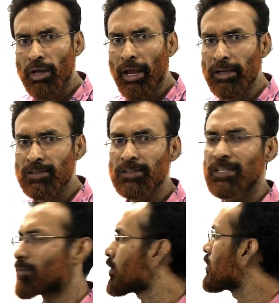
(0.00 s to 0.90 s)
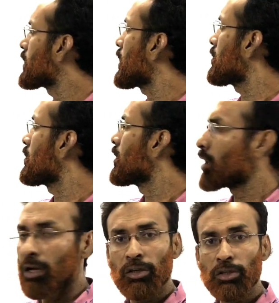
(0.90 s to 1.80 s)
is double than
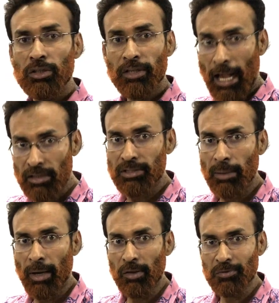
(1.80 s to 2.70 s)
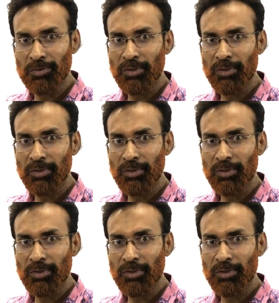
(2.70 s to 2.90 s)
calcium ions.